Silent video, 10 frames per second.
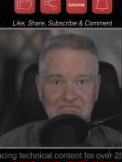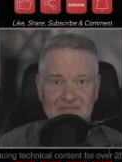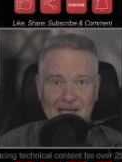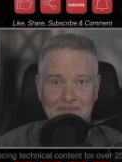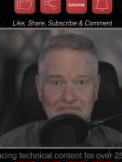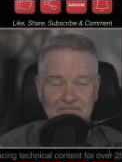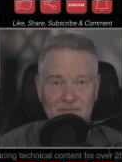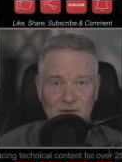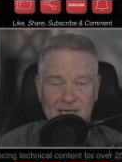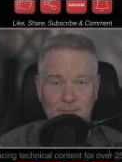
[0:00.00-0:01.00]
yeah,
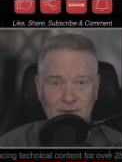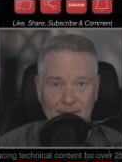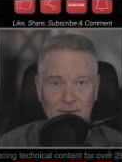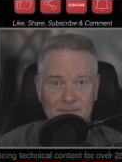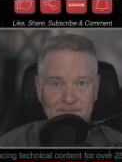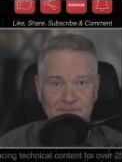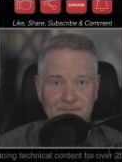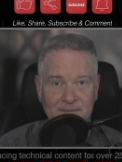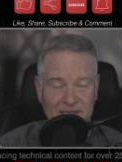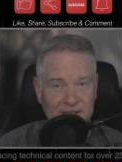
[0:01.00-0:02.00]
you got a problem.
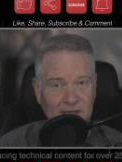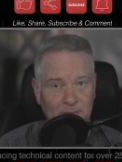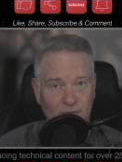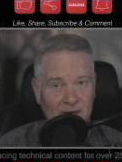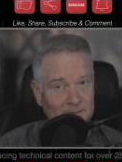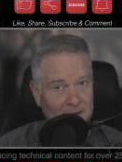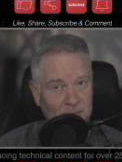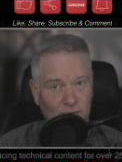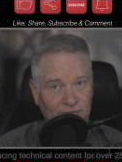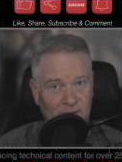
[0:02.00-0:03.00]
You need to upgrade maybe
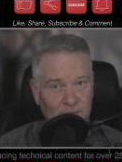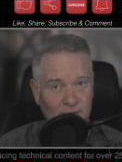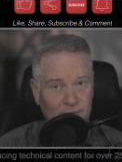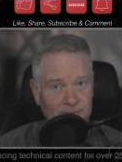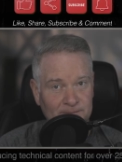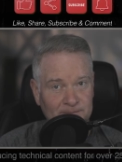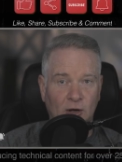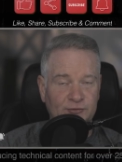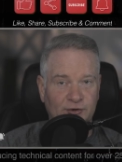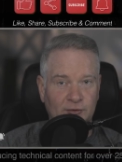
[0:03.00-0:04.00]
your CPU.
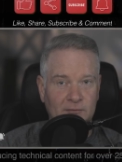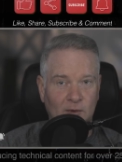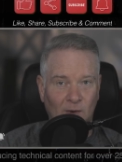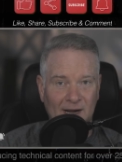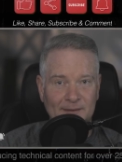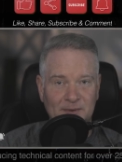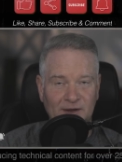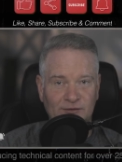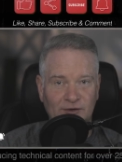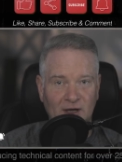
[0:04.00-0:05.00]
Also, what
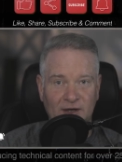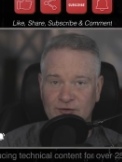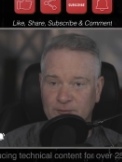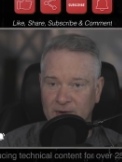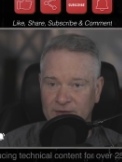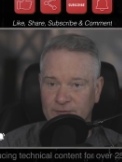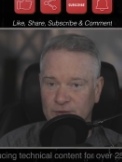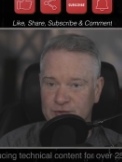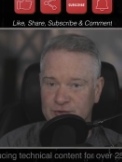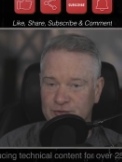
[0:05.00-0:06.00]
PCI Express
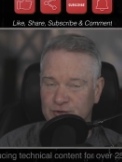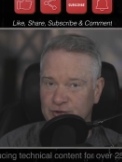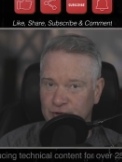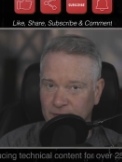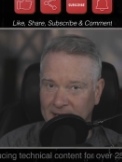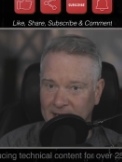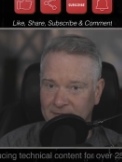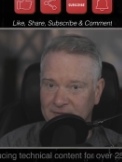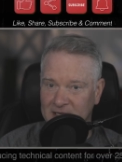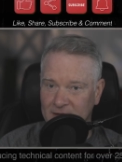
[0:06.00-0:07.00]
version do you
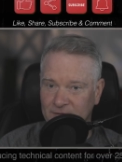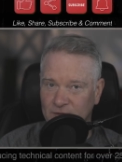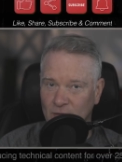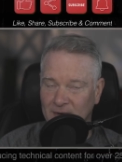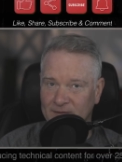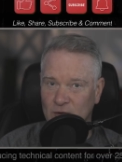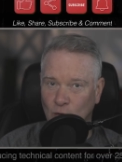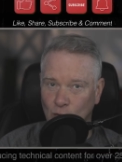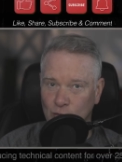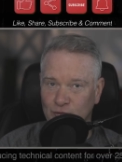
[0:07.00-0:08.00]
have? If you have an
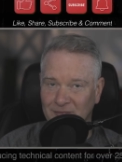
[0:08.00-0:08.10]
older